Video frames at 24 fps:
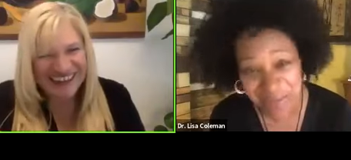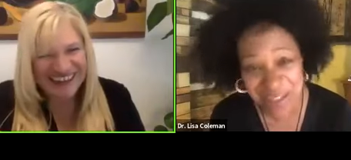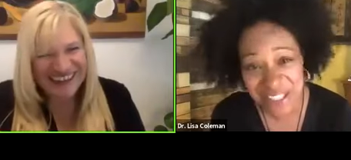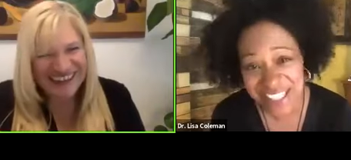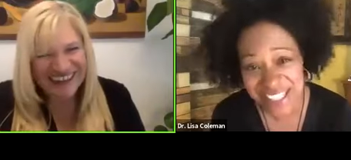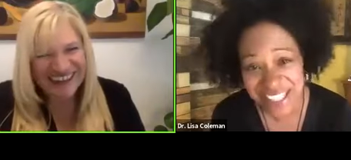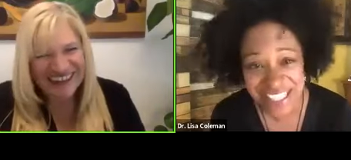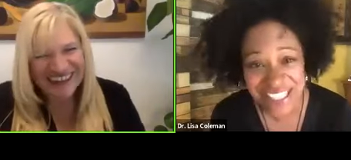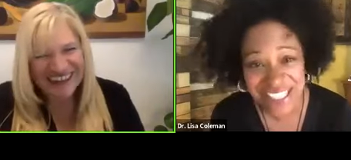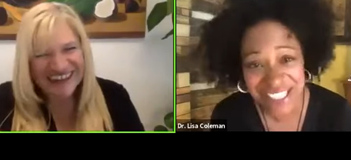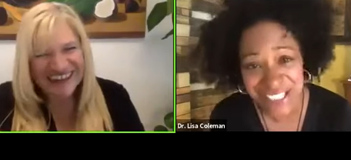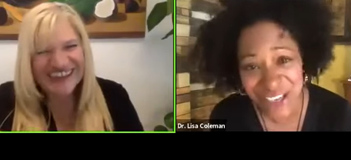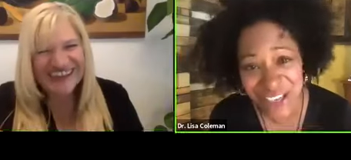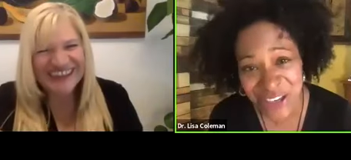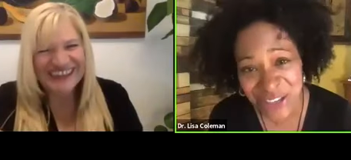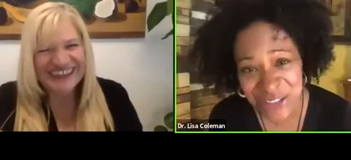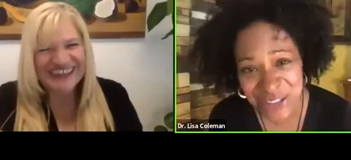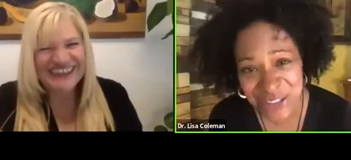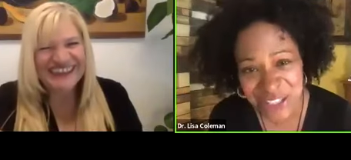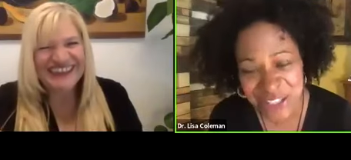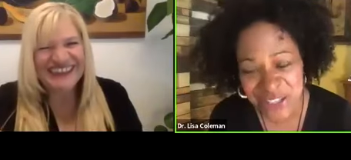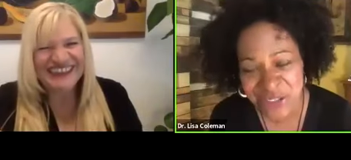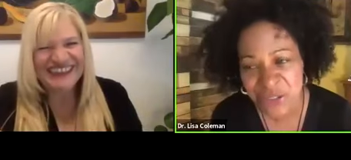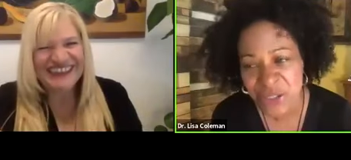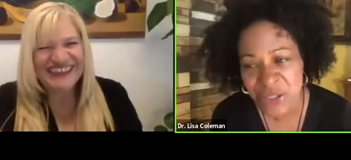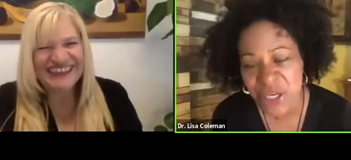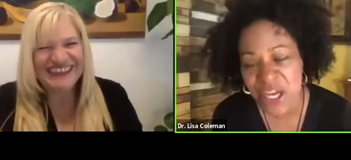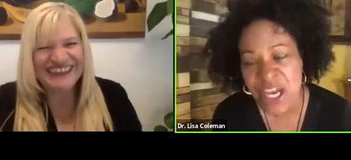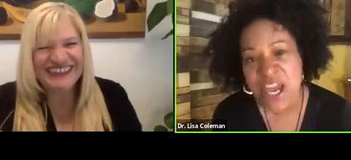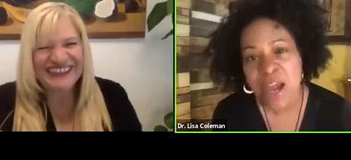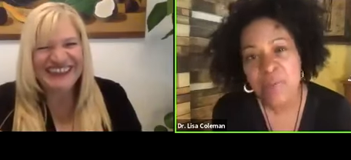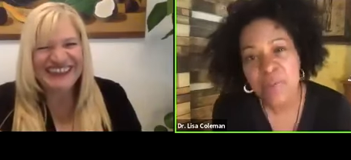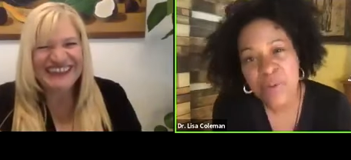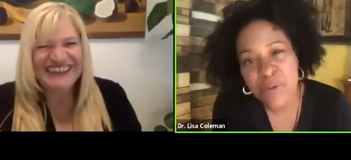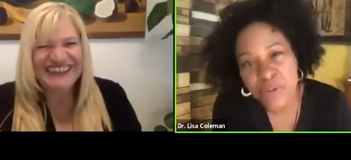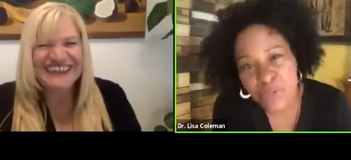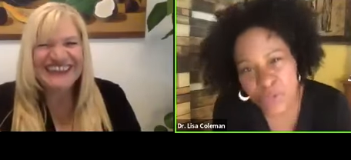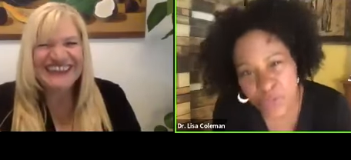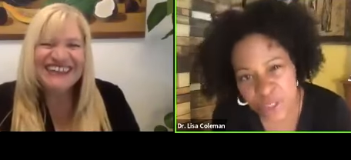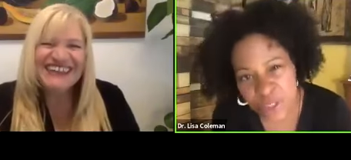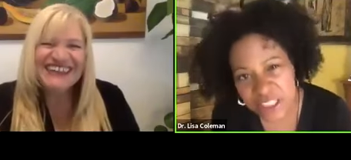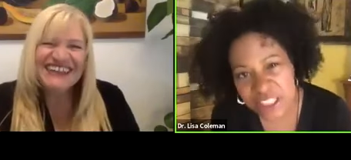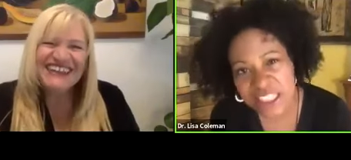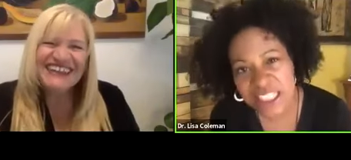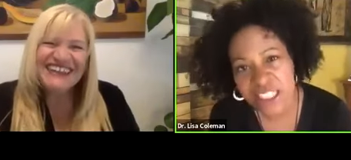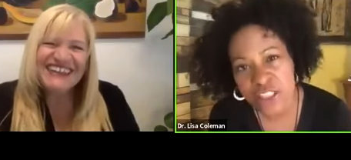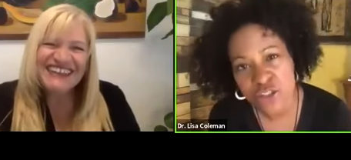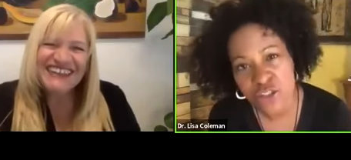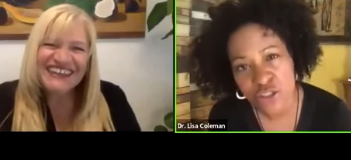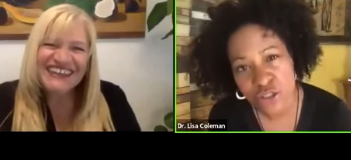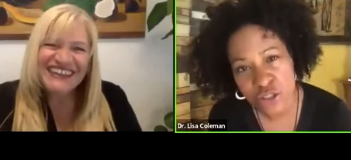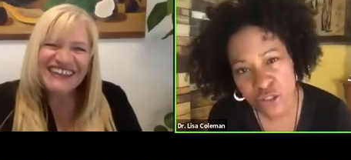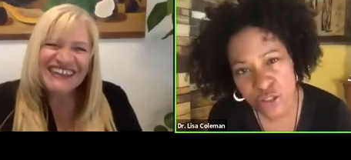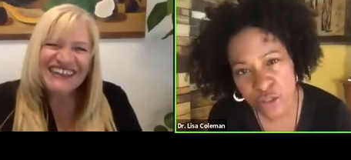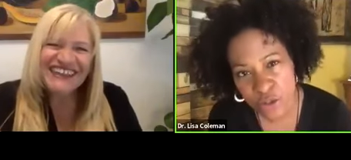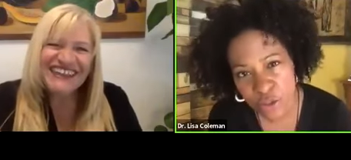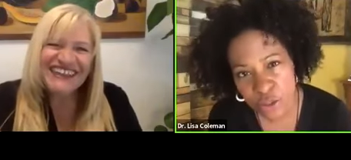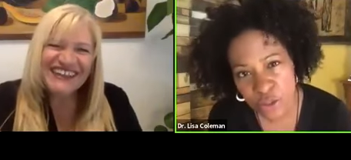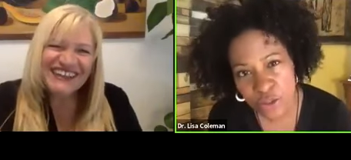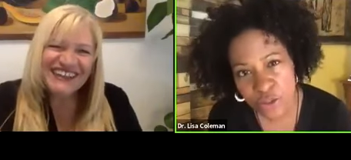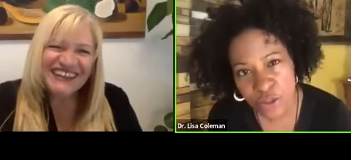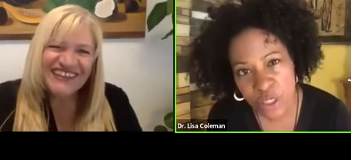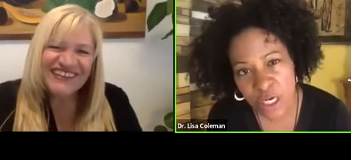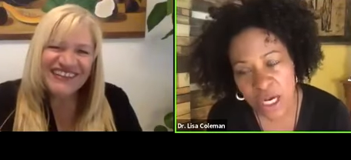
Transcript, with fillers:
Speaker 1: a CEO too. But really, it's true.